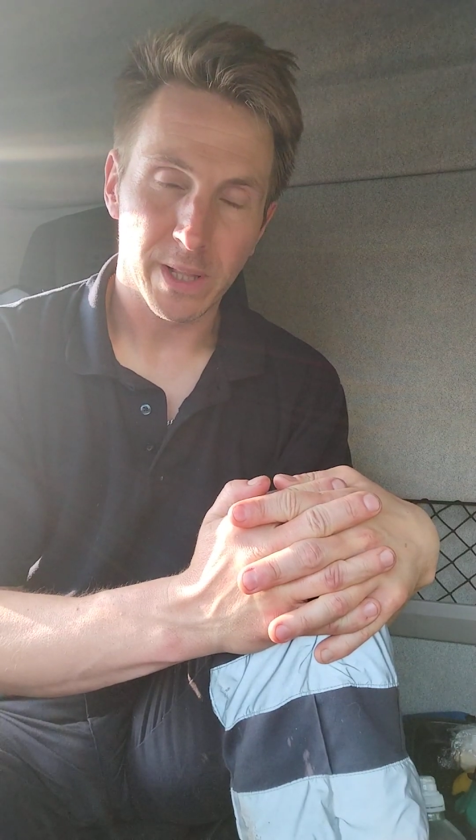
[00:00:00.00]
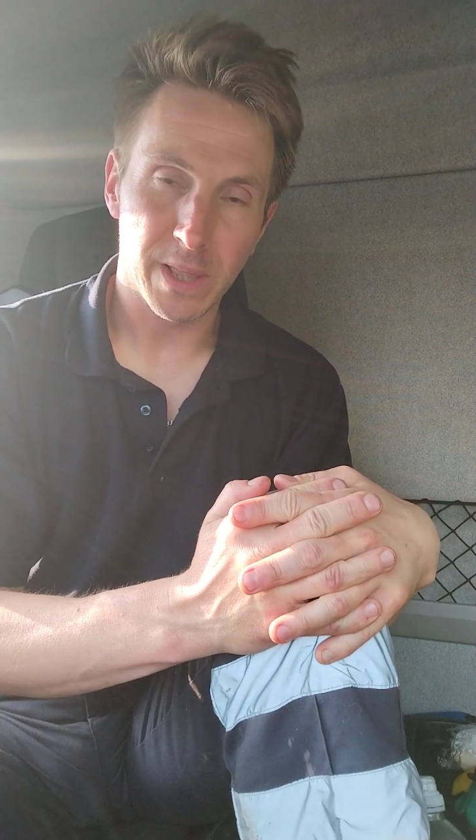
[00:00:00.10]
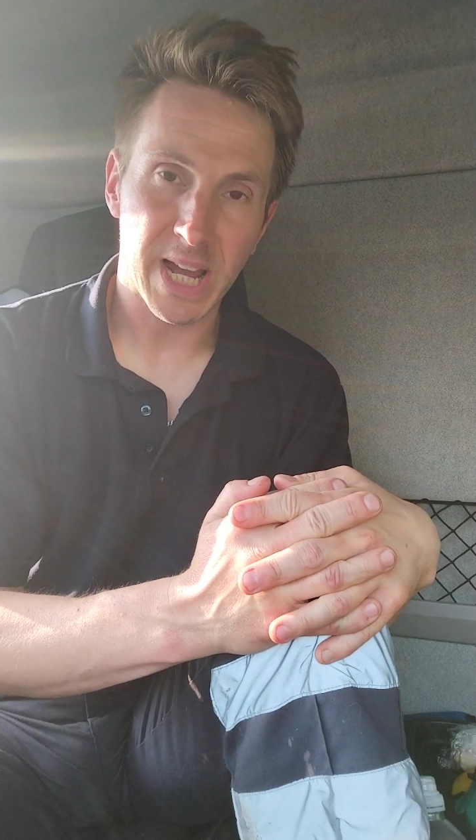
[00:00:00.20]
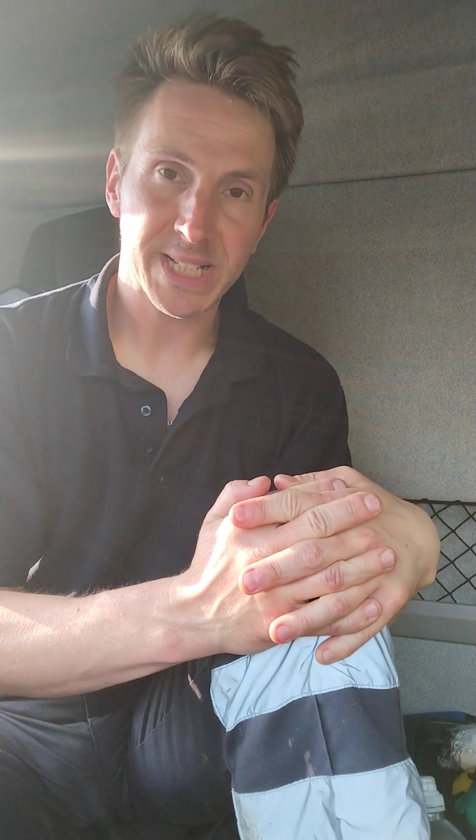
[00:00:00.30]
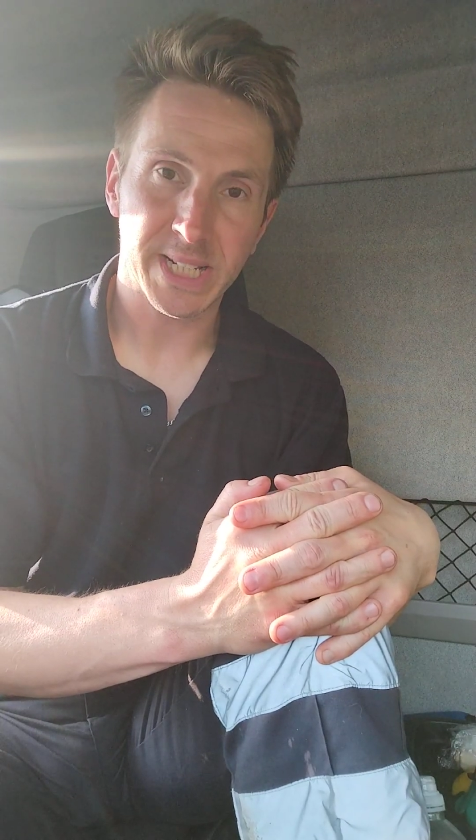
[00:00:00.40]

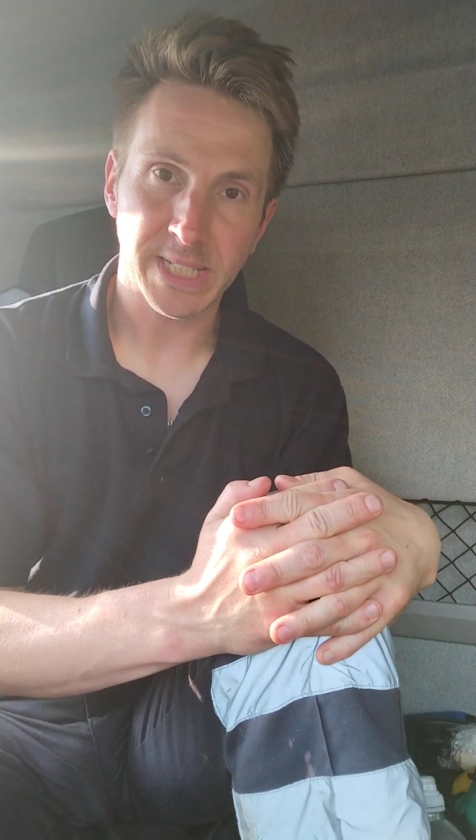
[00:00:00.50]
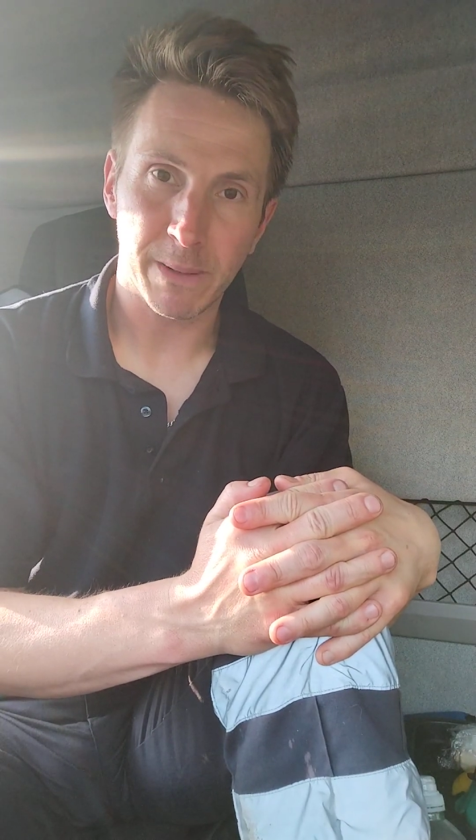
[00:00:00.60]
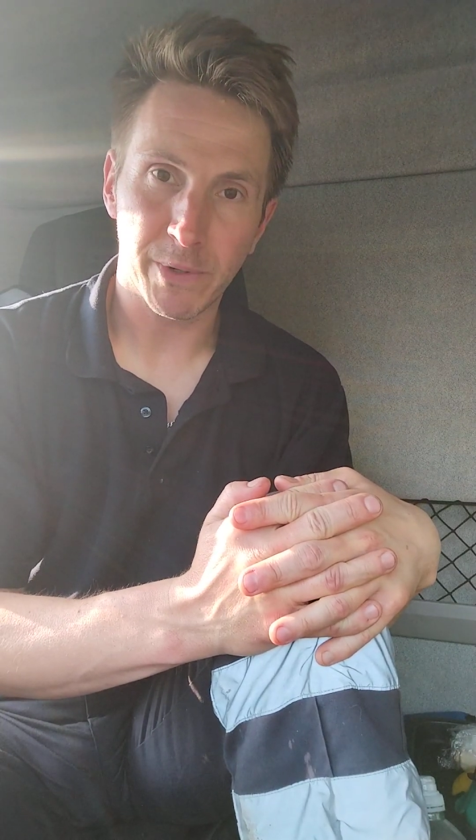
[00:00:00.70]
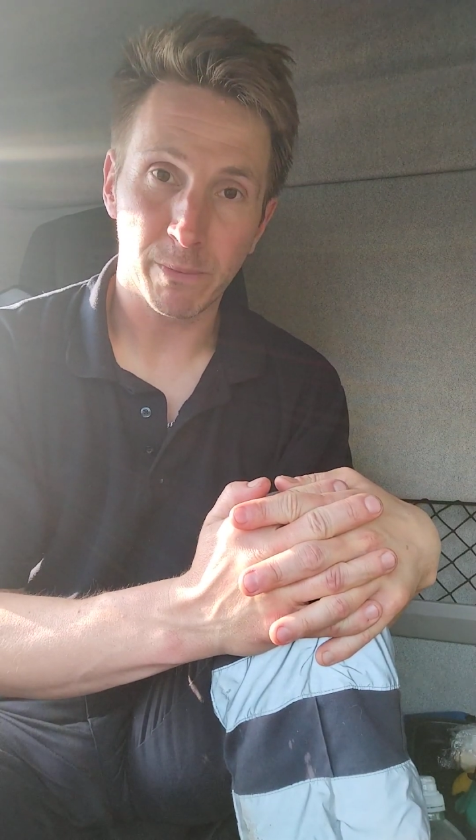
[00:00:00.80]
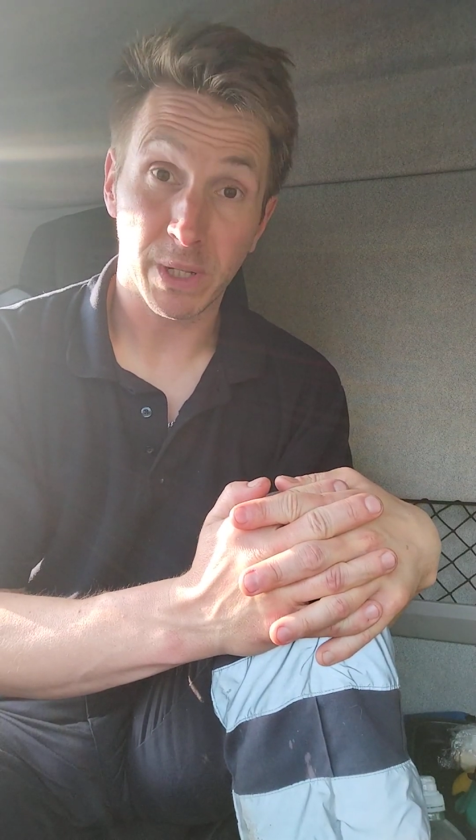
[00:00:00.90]
last
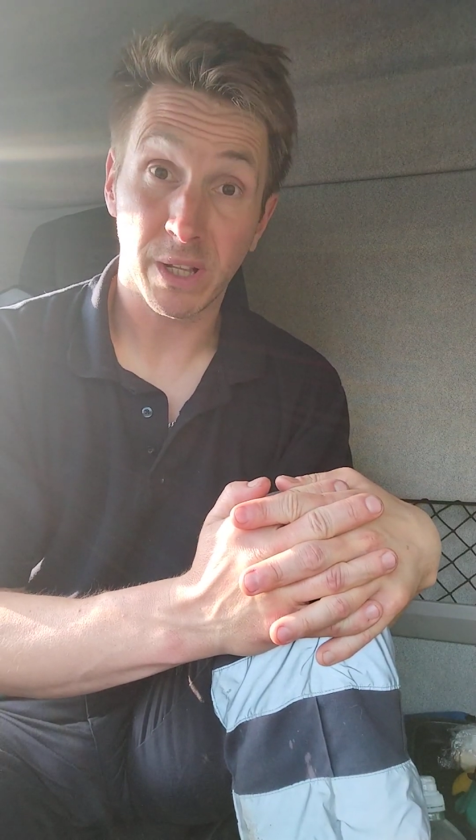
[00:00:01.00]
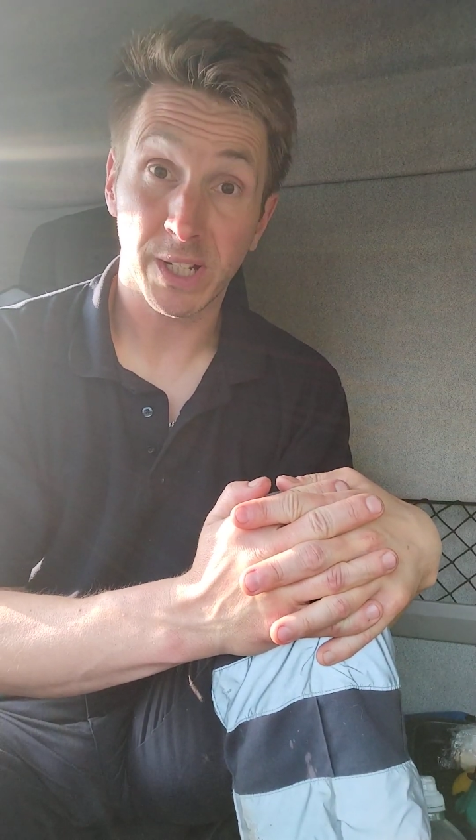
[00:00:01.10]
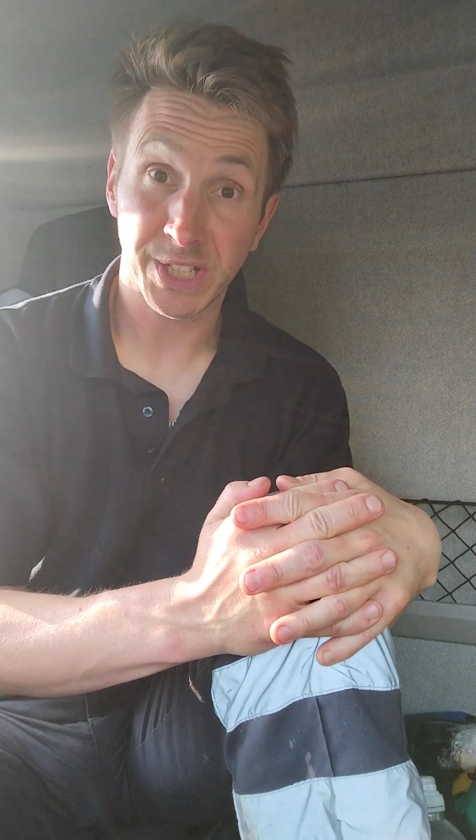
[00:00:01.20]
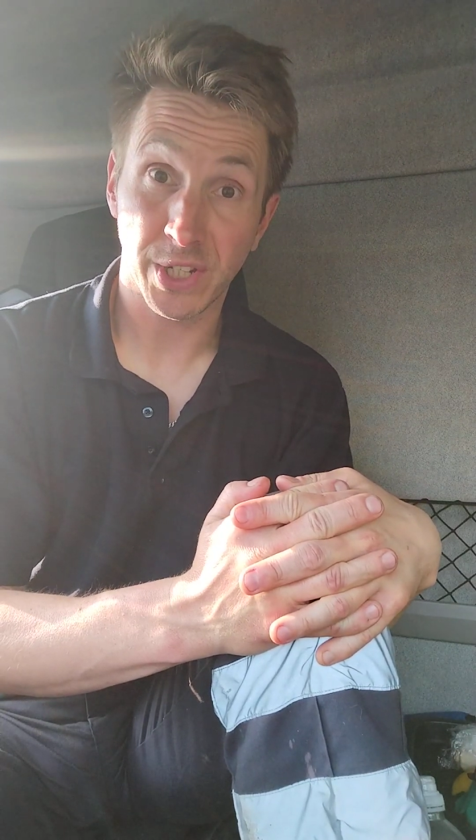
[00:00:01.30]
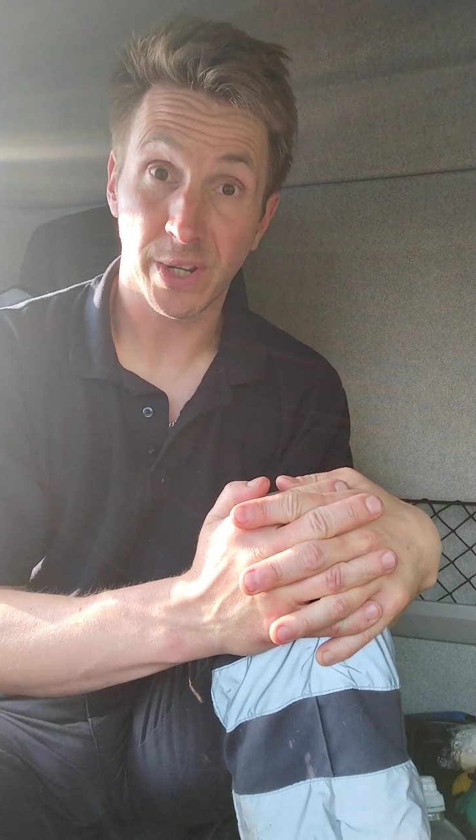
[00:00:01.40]
examiner, my
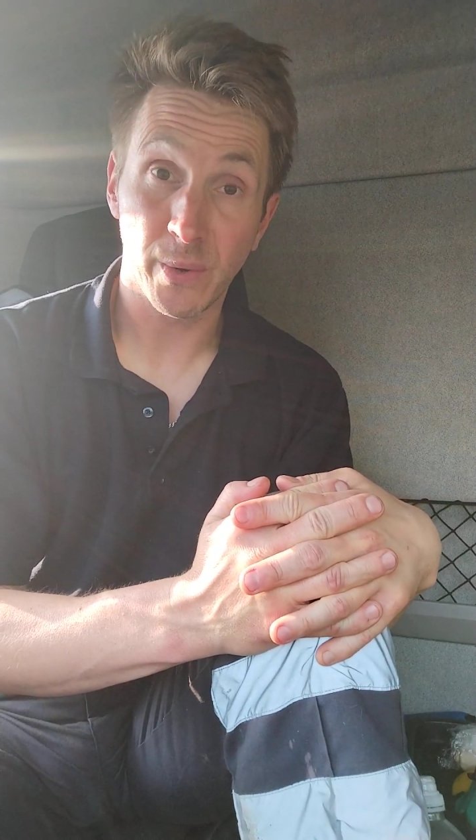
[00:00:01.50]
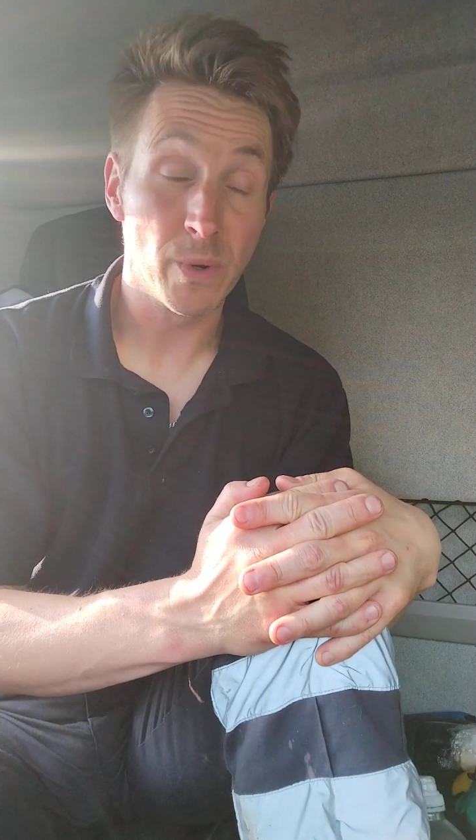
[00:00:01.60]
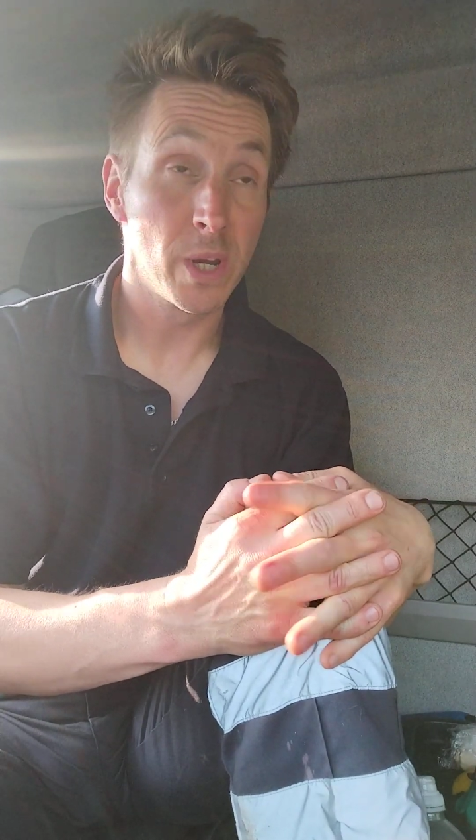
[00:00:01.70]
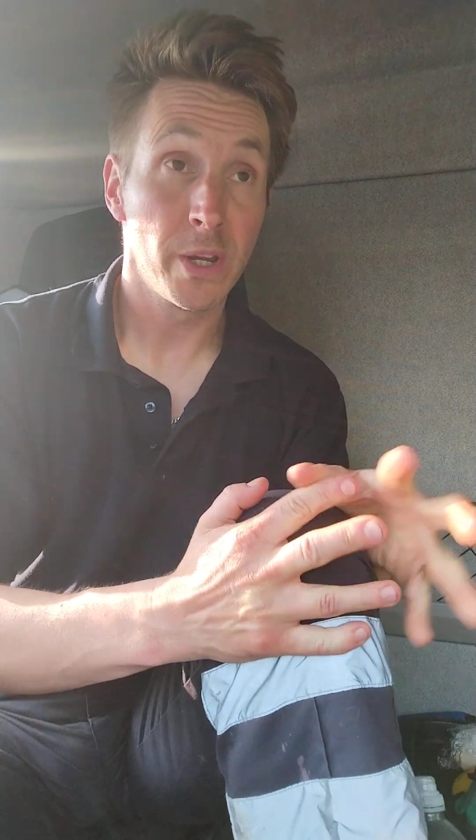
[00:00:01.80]
class 2,